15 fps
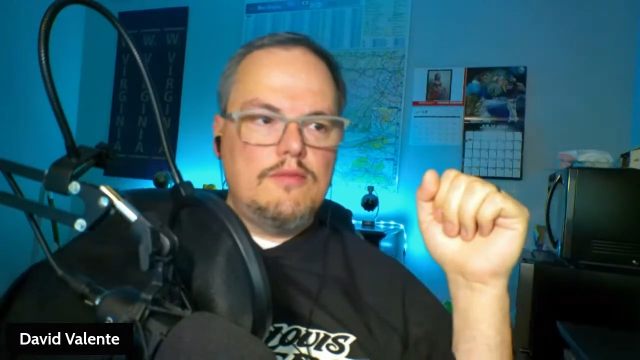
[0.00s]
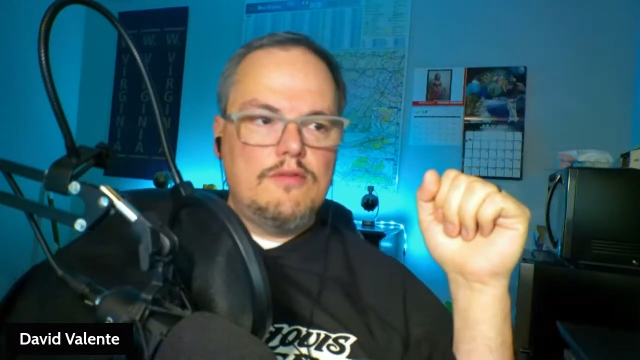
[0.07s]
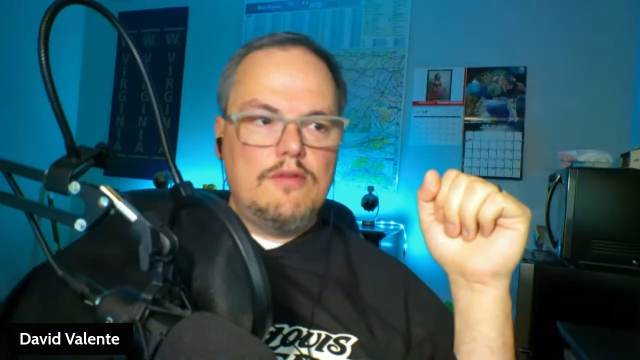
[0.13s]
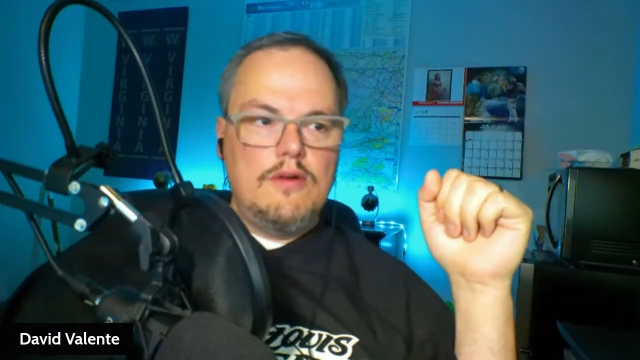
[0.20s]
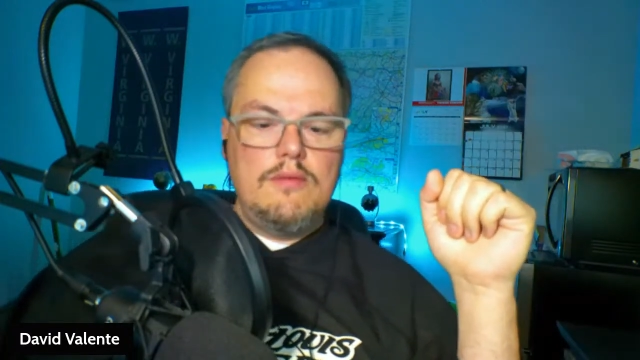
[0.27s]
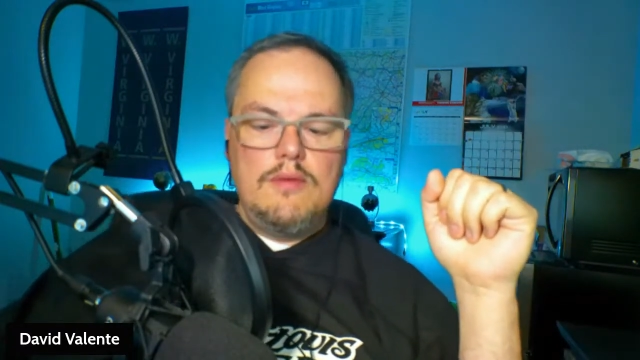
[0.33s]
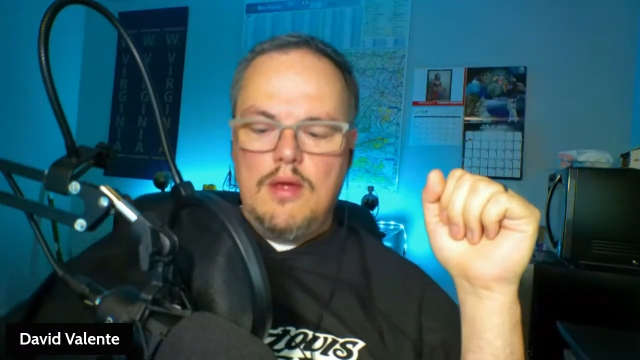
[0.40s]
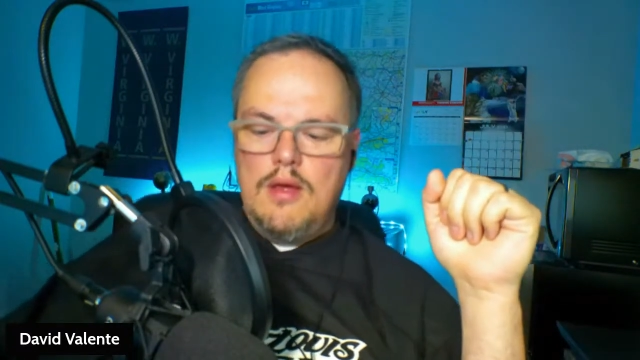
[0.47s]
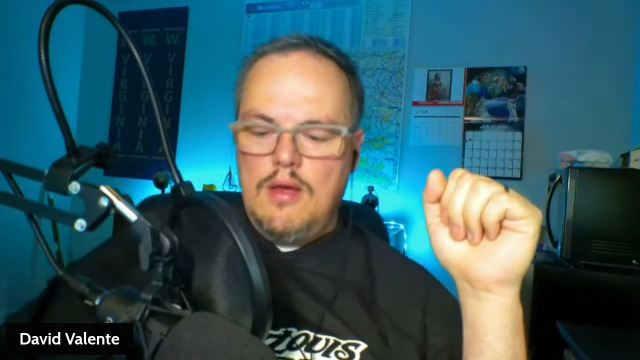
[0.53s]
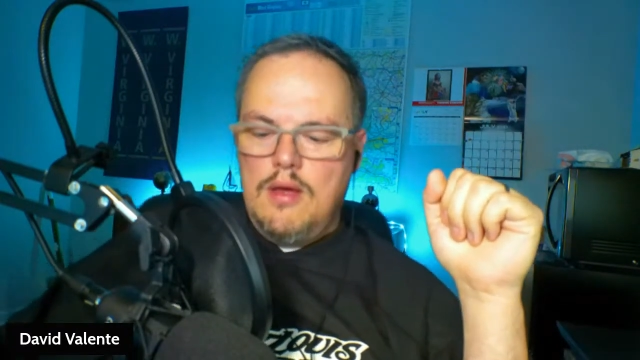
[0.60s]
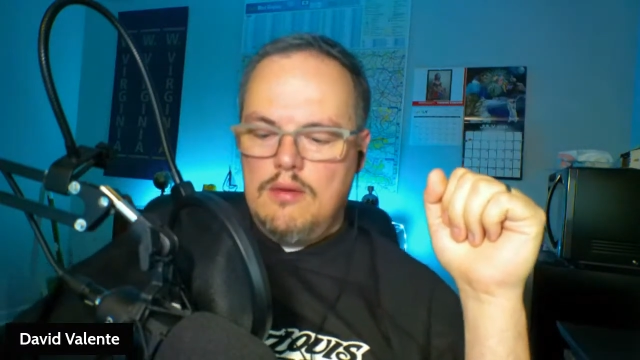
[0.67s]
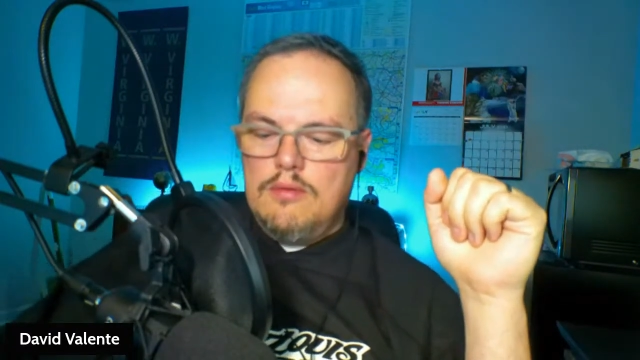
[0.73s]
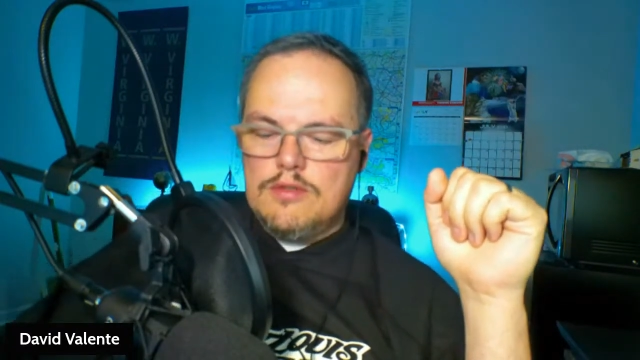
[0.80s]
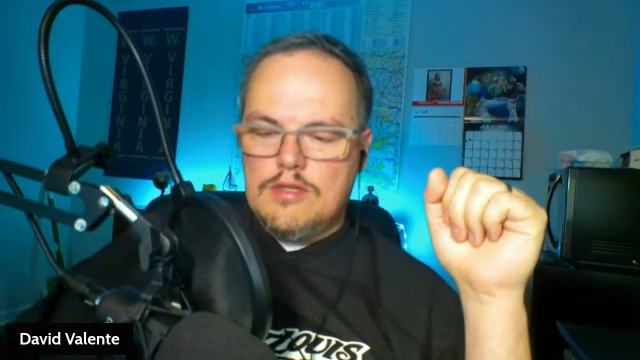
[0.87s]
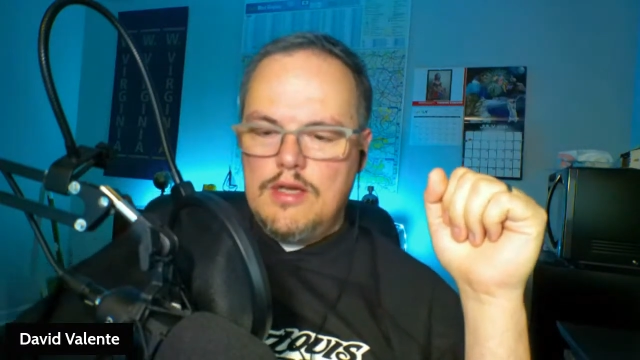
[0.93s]
So
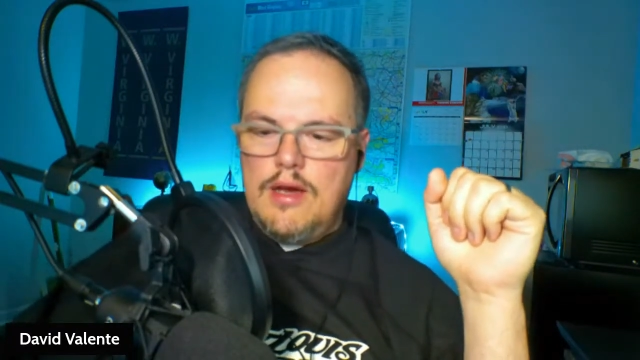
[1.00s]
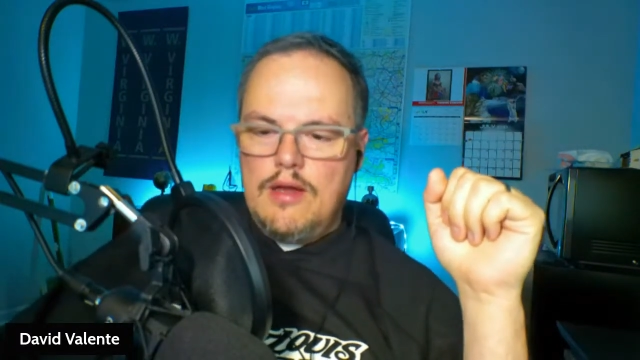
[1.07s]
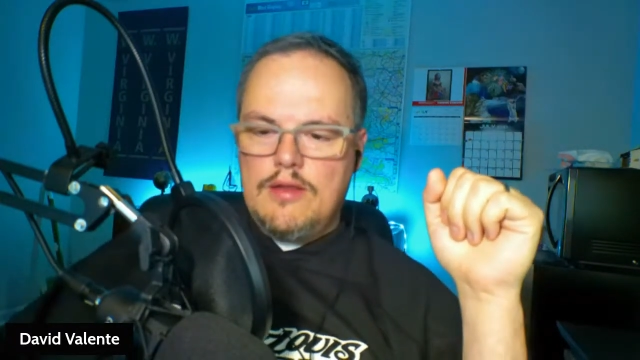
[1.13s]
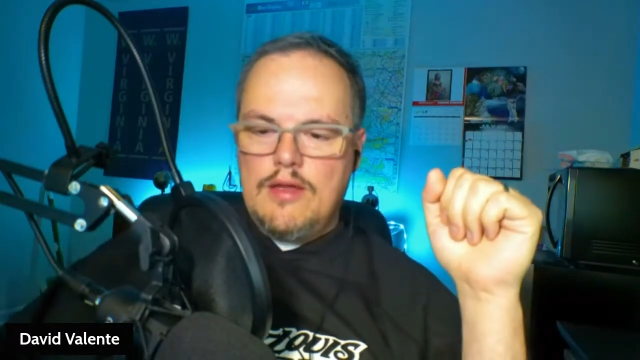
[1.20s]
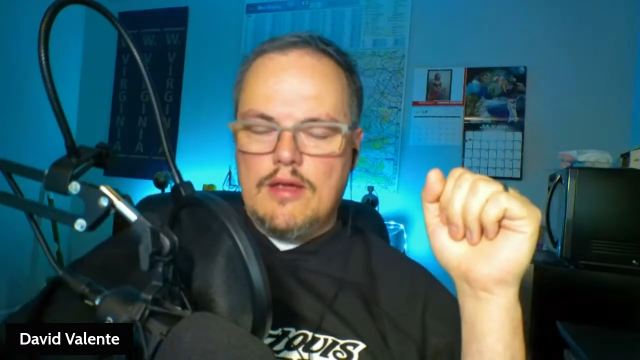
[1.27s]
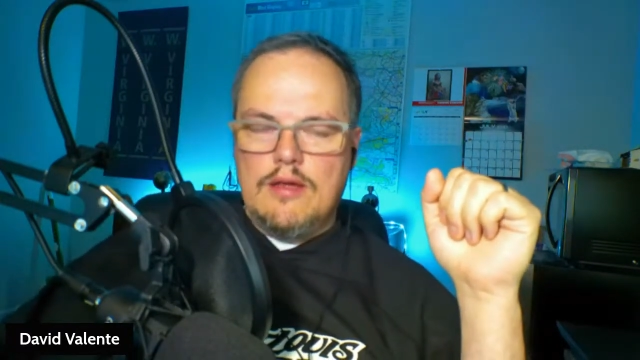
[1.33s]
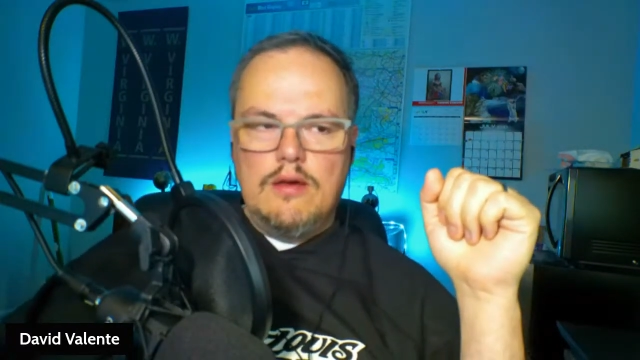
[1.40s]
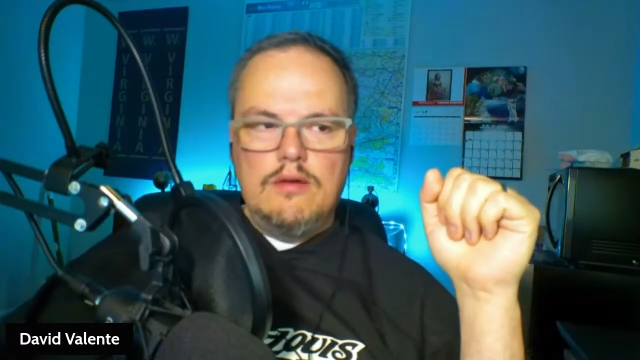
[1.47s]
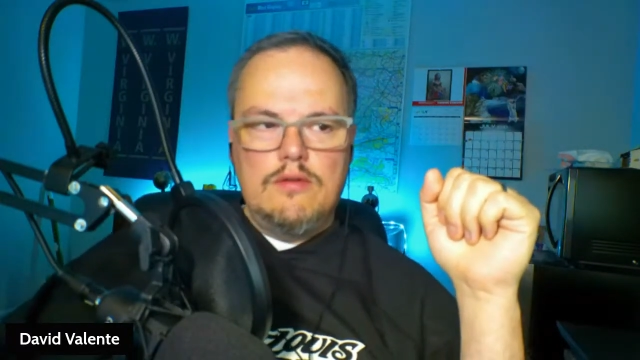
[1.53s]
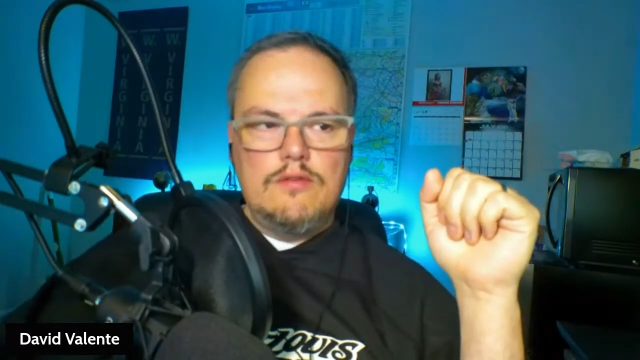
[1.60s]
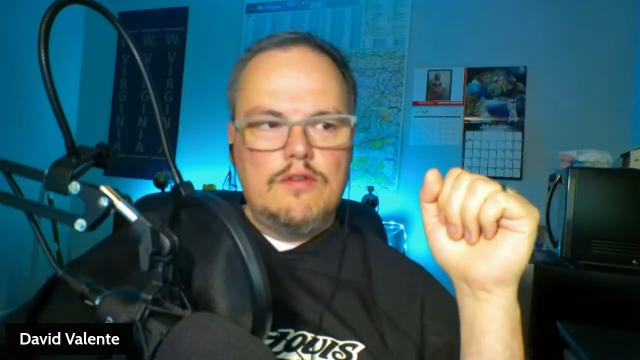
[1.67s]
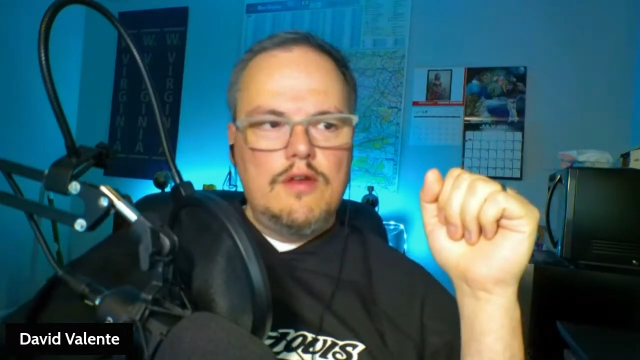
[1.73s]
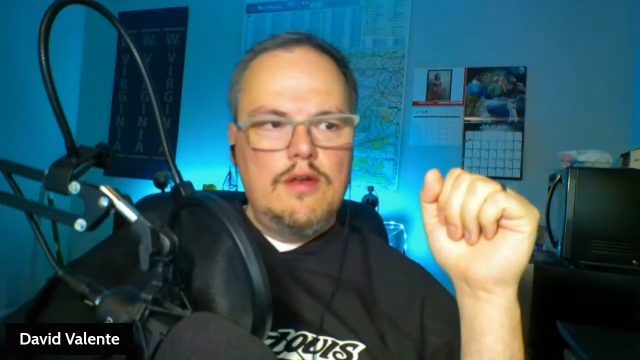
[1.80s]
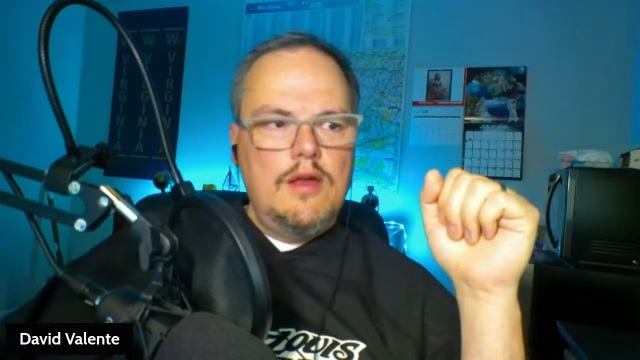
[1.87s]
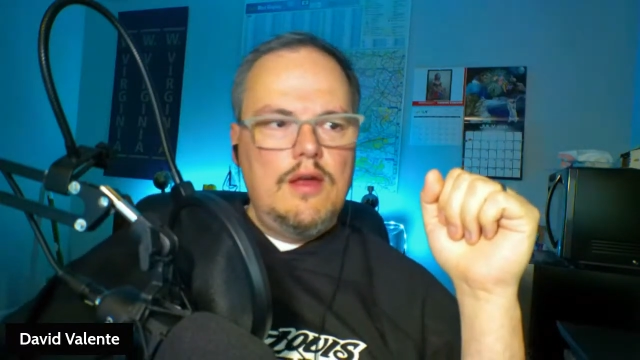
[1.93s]
we'll see how that
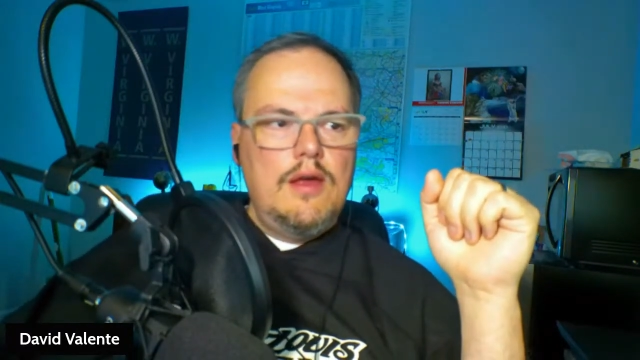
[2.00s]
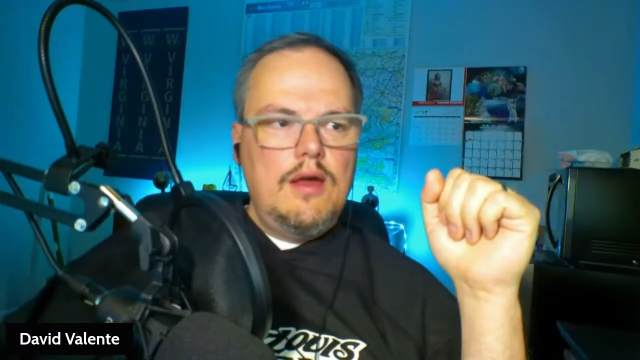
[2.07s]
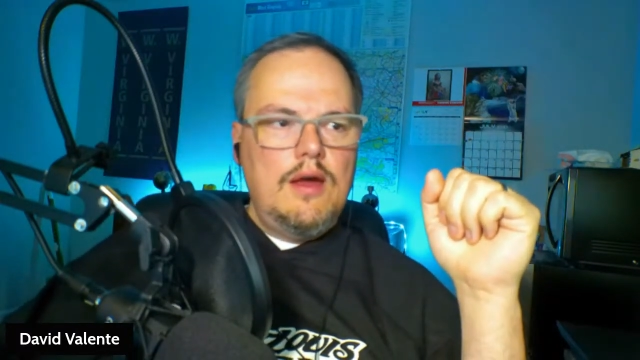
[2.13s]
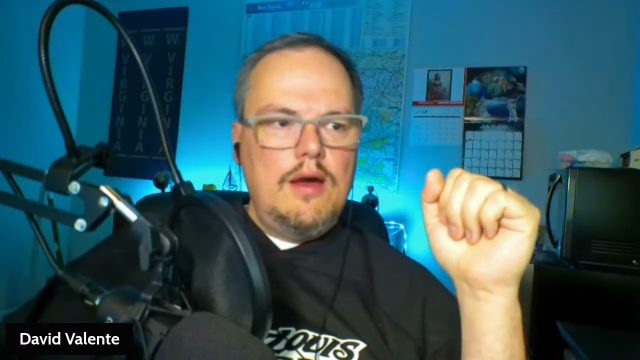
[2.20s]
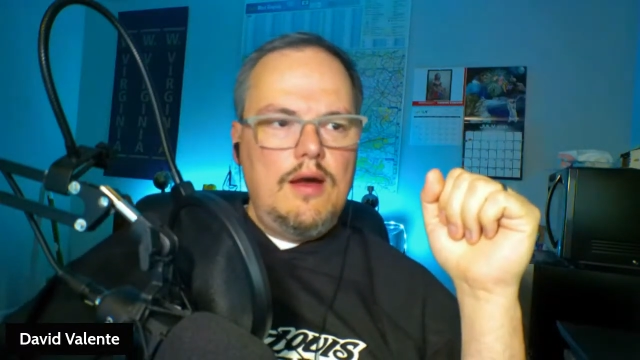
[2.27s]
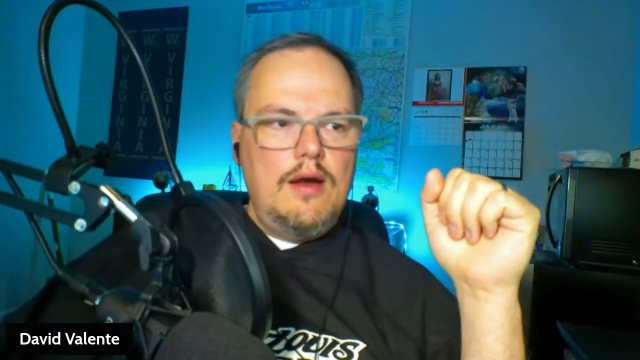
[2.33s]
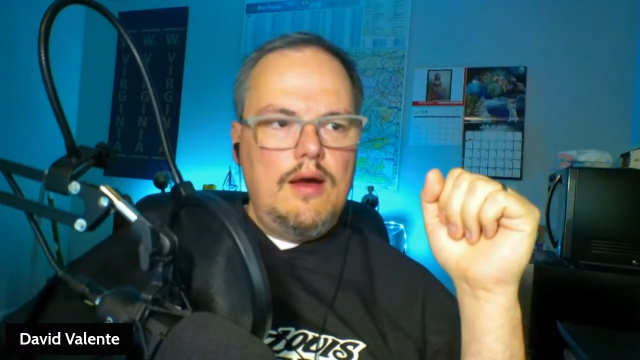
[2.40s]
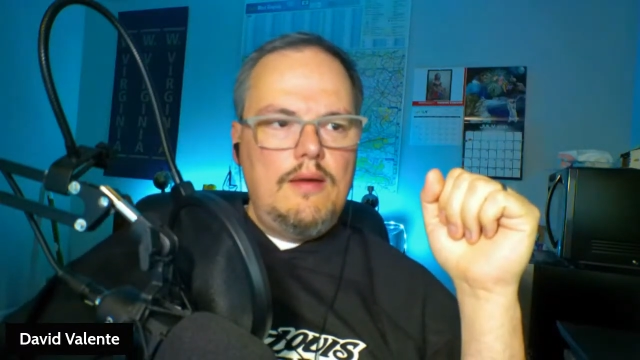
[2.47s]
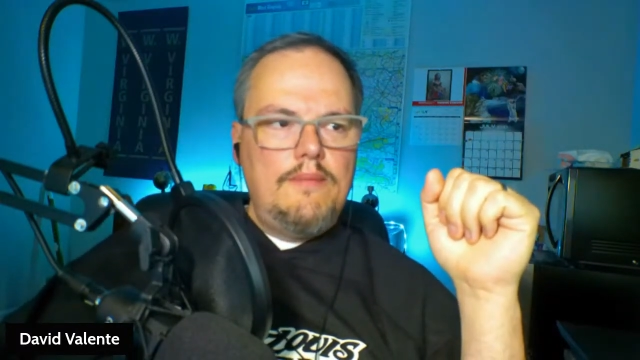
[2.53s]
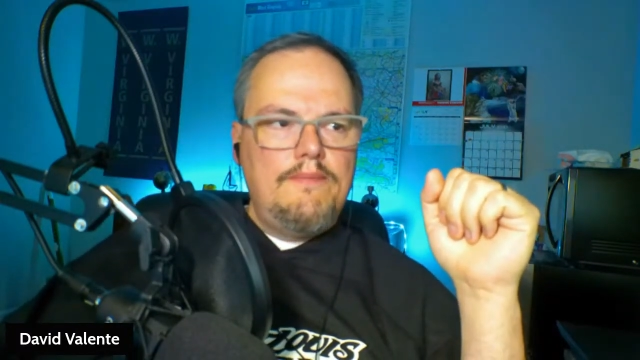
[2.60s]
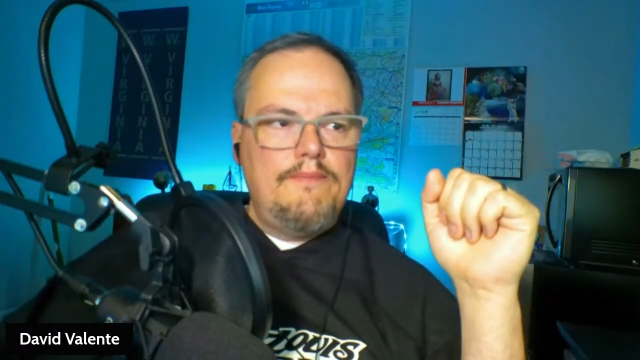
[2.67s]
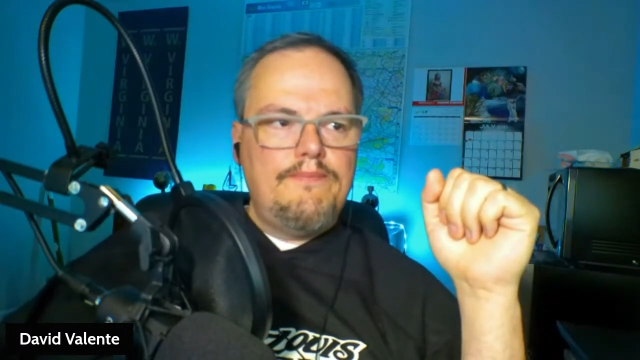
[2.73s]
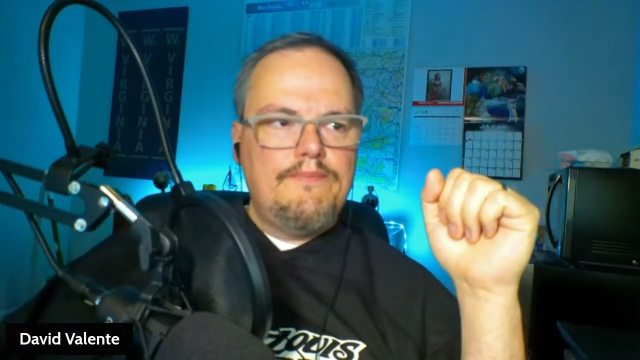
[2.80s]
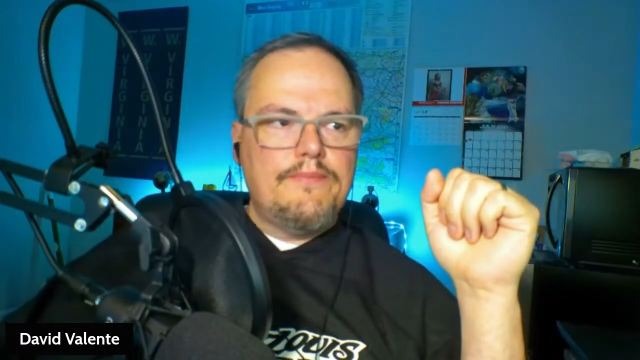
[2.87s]
goes. Um,